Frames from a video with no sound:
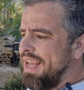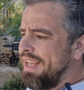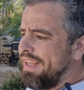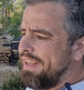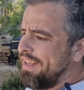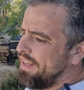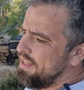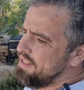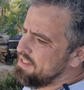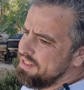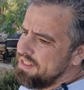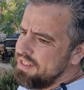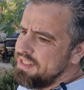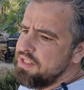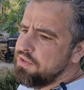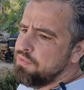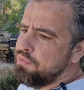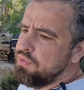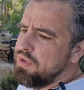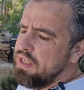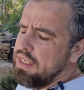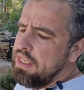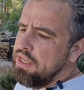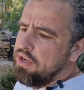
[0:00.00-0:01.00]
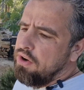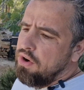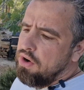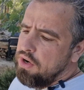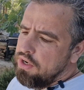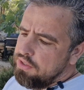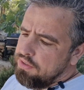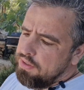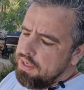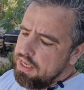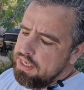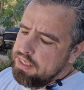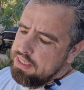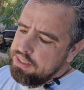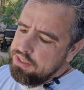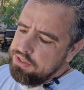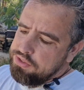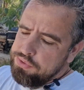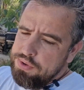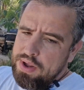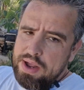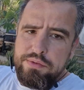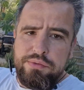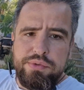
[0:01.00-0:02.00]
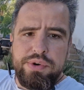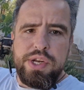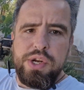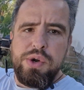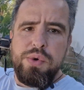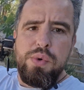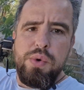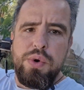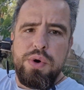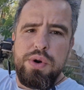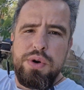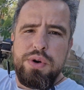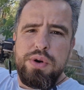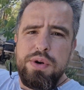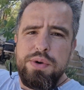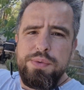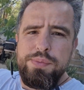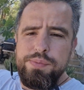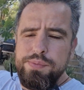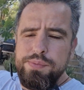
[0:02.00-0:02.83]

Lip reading: it's really hard to get into every corner